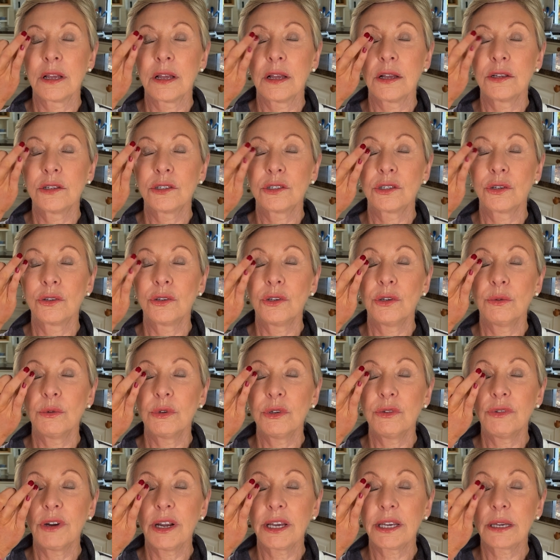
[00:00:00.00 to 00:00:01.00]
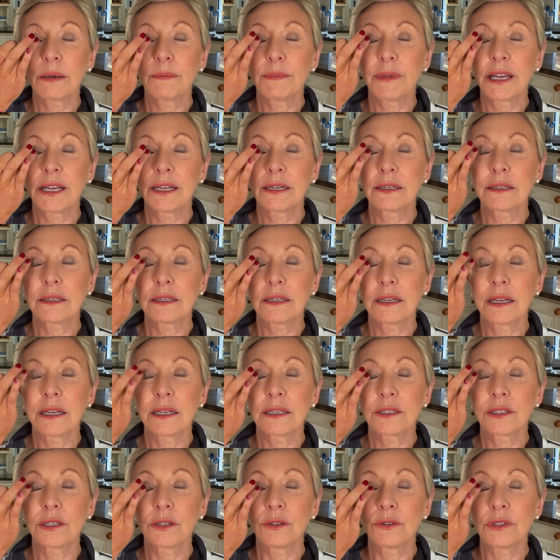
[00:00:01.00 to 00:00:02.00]
So you would recommend,
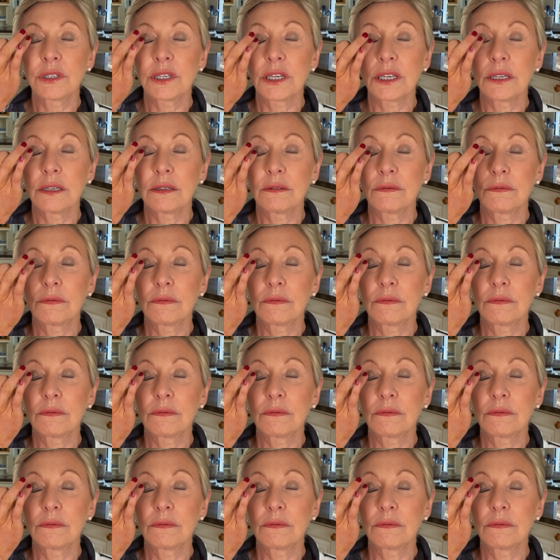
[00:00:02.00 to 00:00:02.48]
Susie,